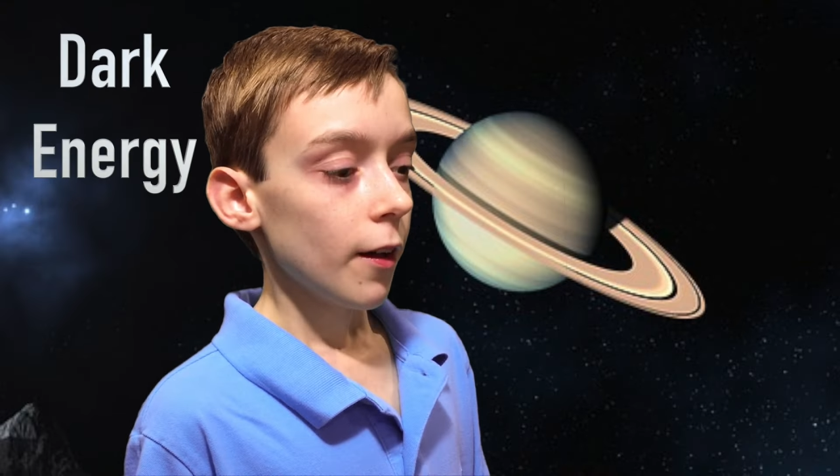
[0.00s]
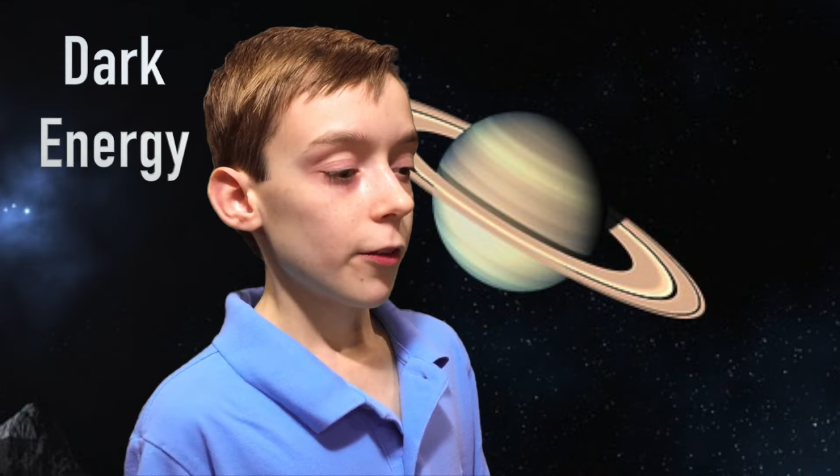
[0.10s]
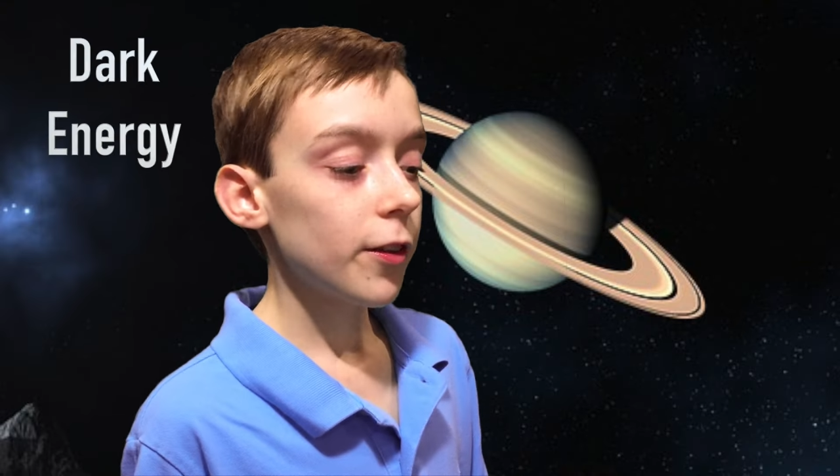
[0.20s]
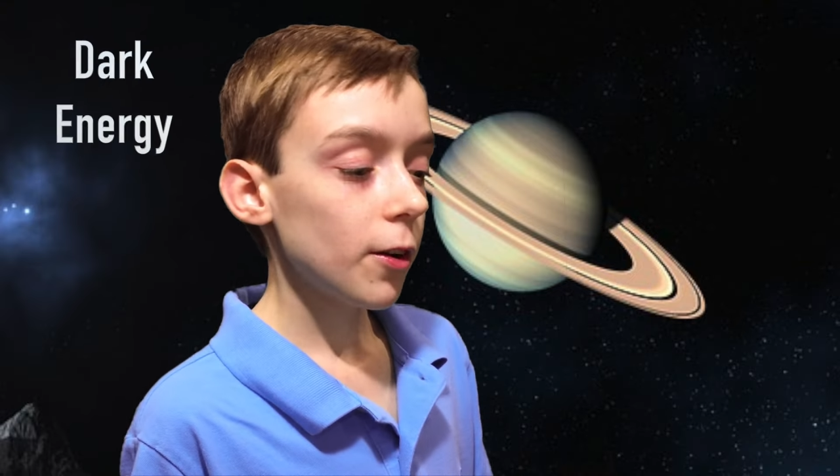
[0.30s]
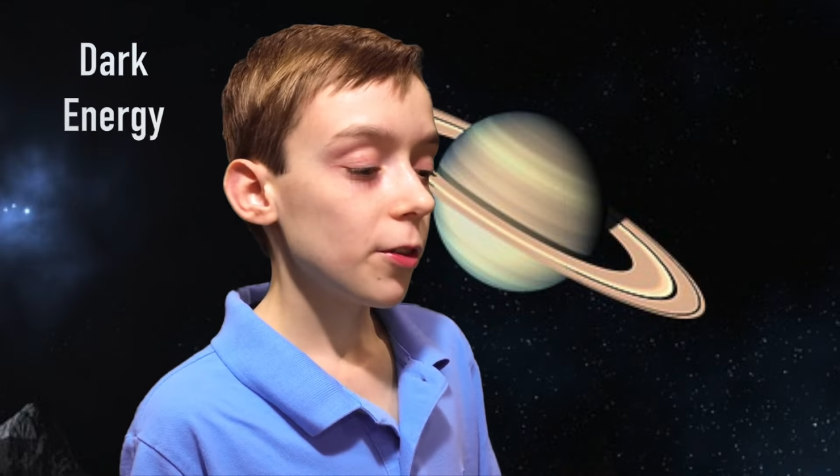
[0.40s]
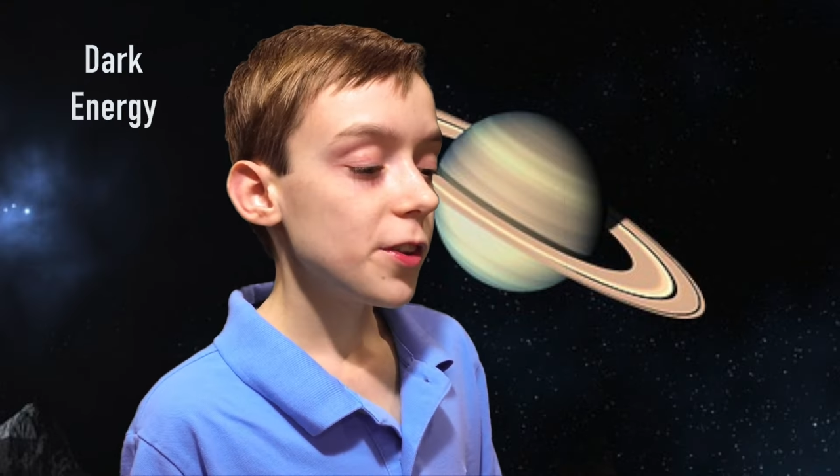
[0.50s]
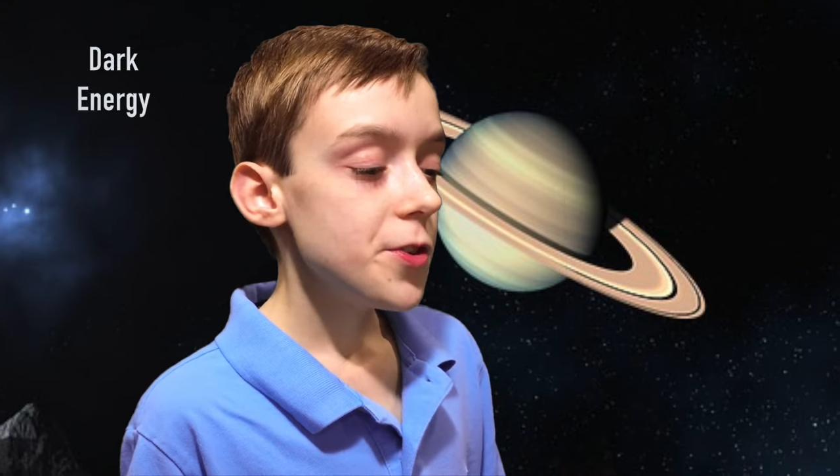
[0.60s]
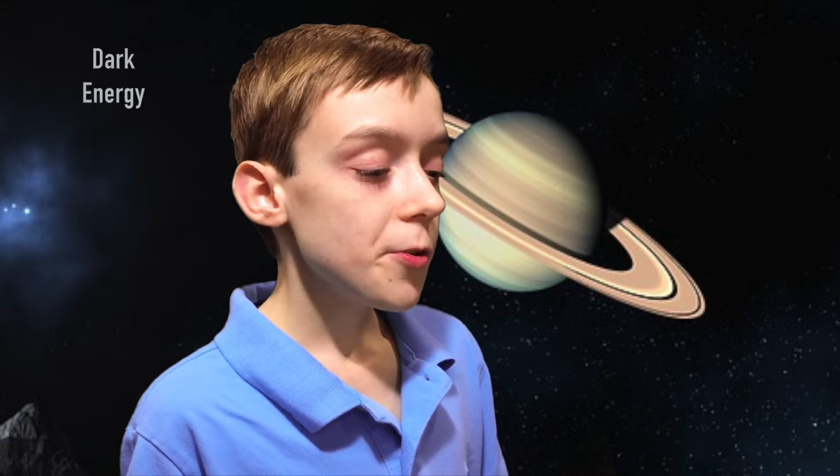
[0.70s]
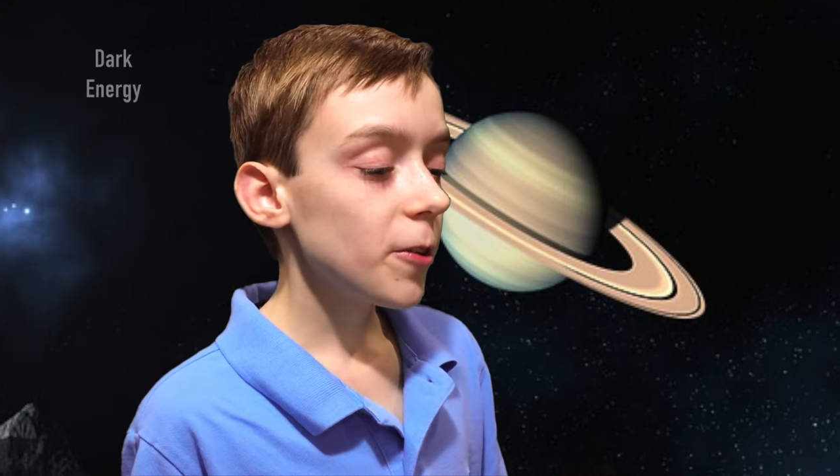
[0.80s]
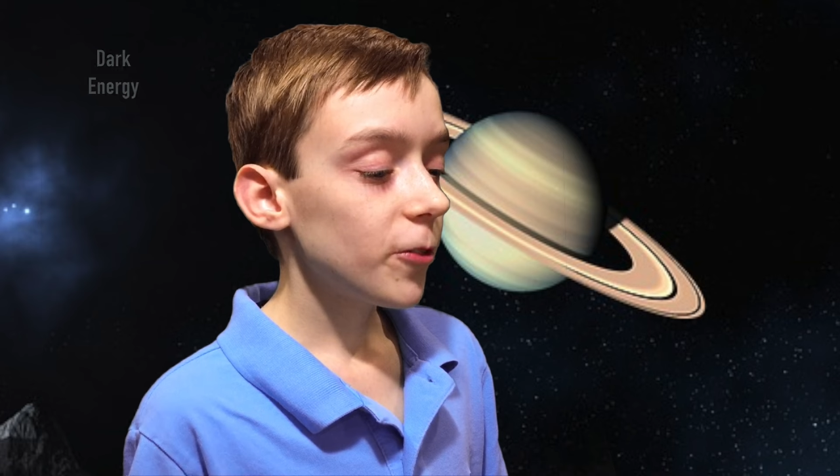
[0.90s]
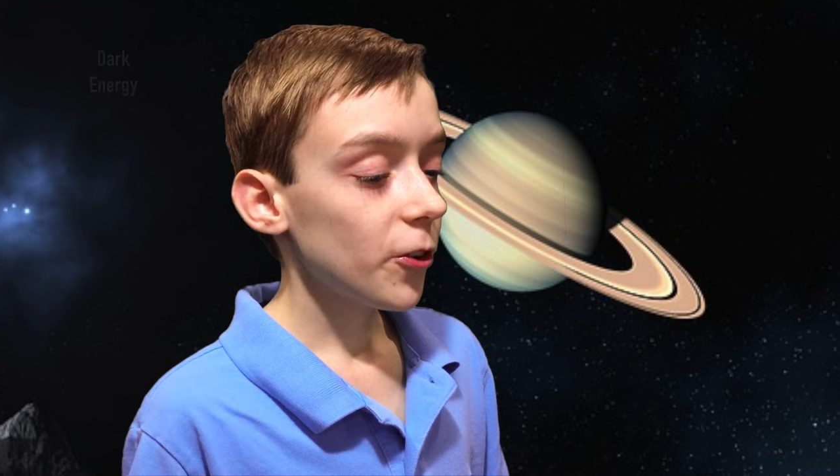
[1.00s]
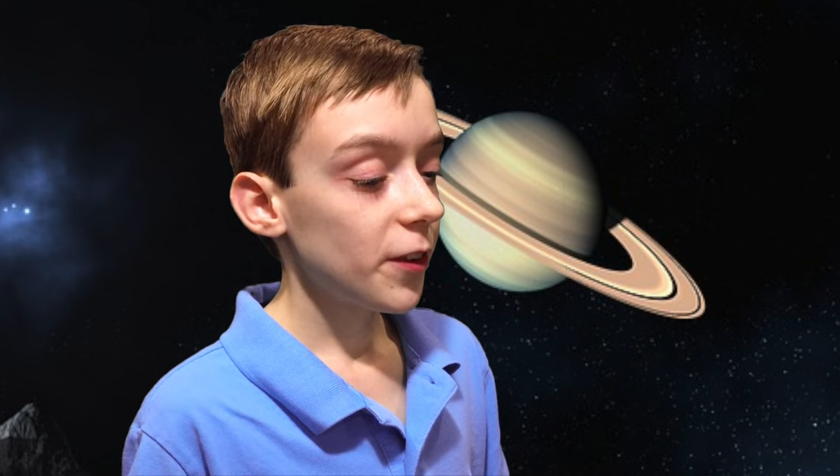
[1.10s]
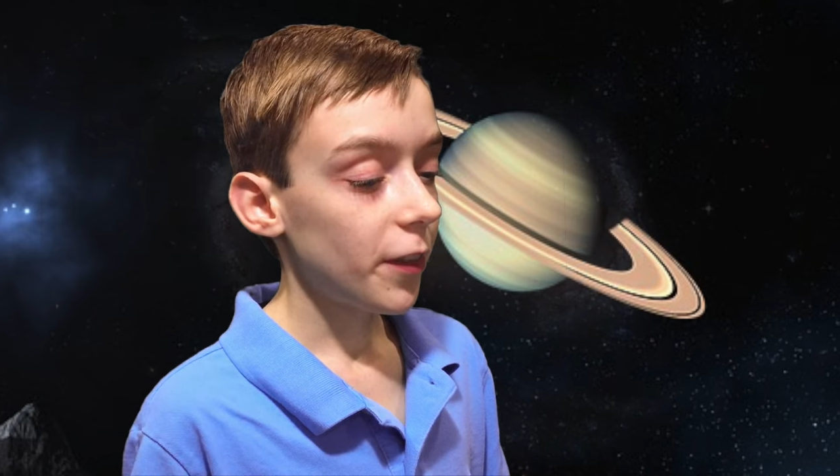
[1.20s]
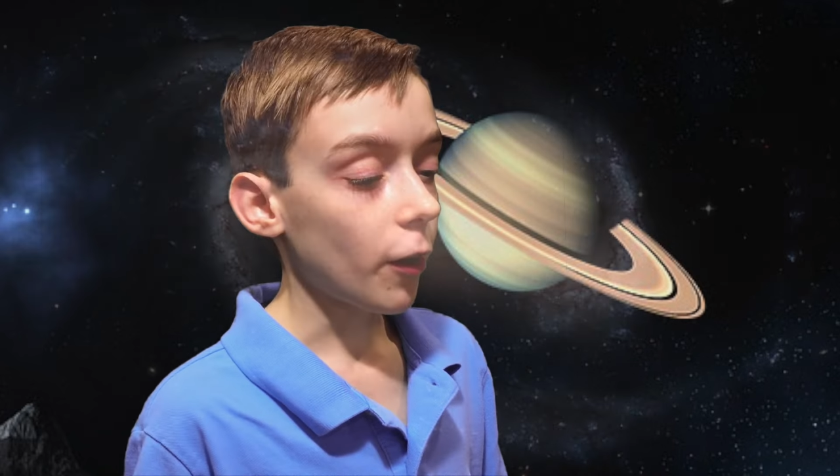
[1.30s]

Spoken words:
So, the universe is